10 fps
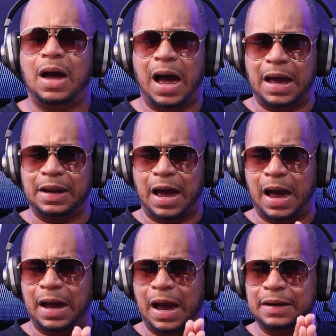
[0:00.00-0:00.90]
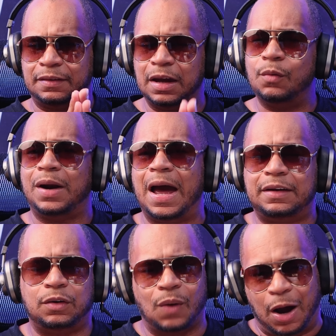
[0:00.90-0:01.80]
I, I, I did what I
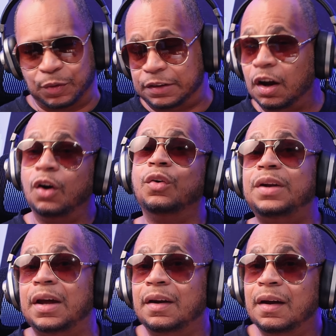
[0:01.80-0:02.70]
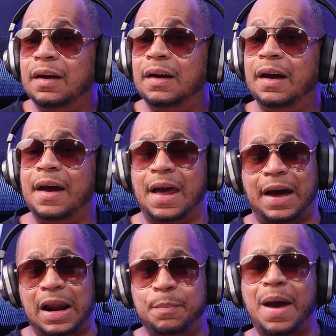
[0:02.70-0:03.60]
had to do. I returned it and I
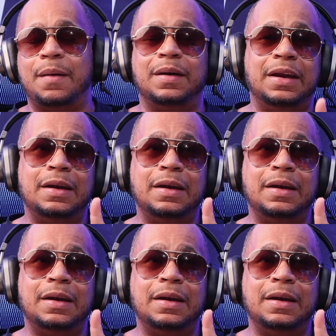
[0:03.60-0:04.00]
got it back.